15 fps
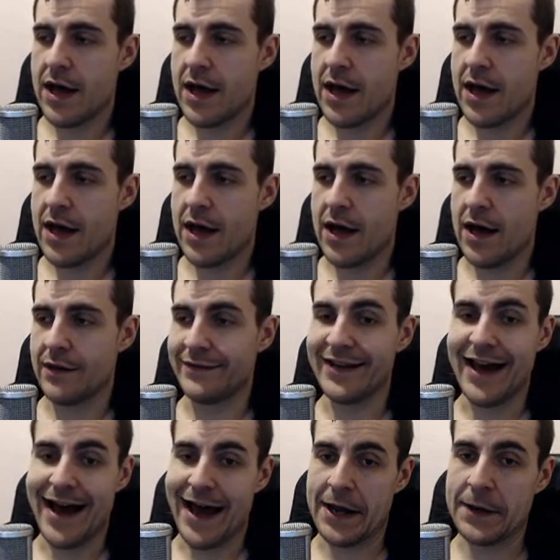
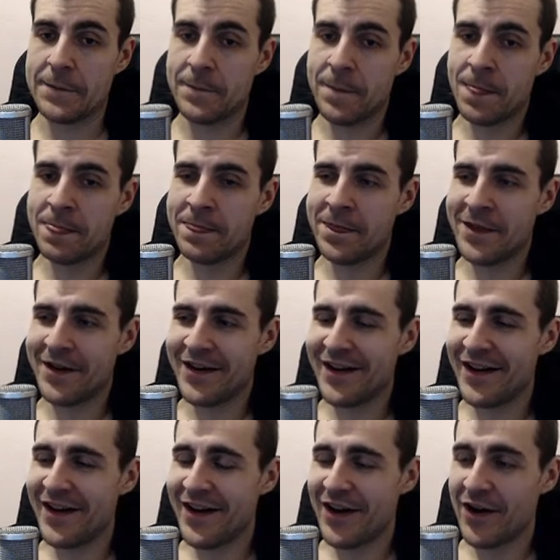die
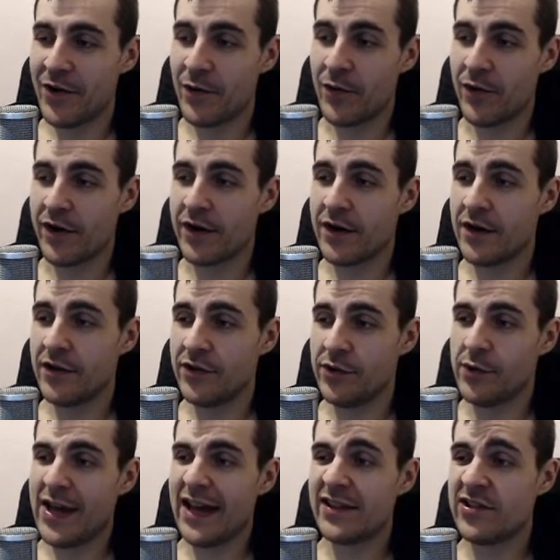Or you
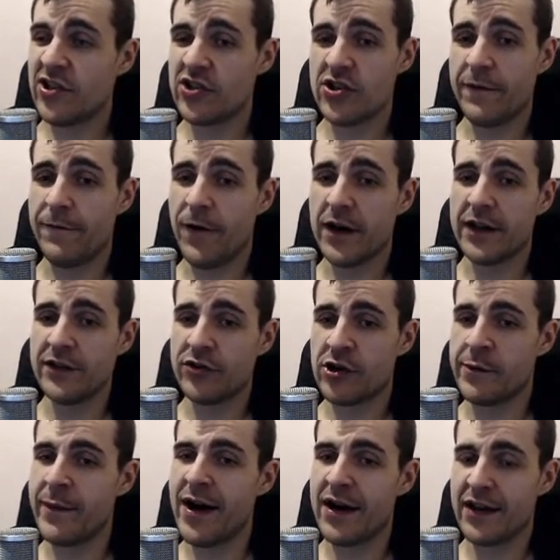get such a fucking
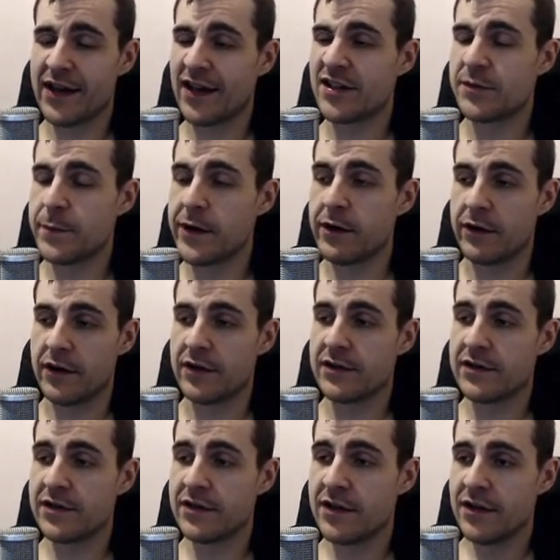traumatic
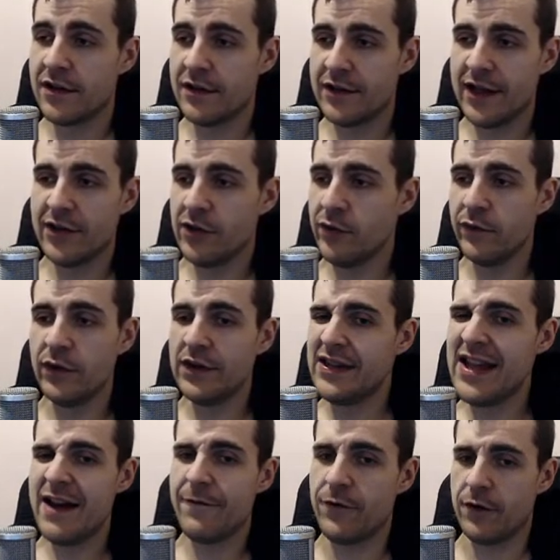experience that you will
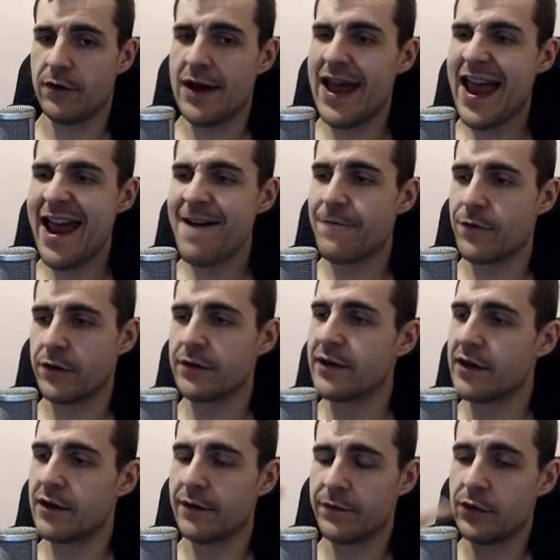never, ever
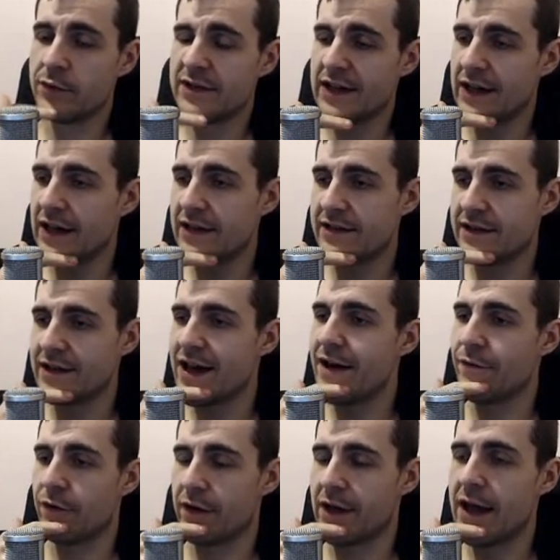think of using EC
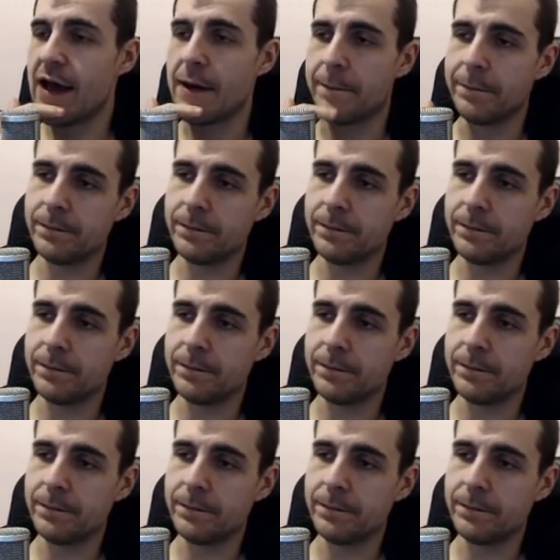ever again.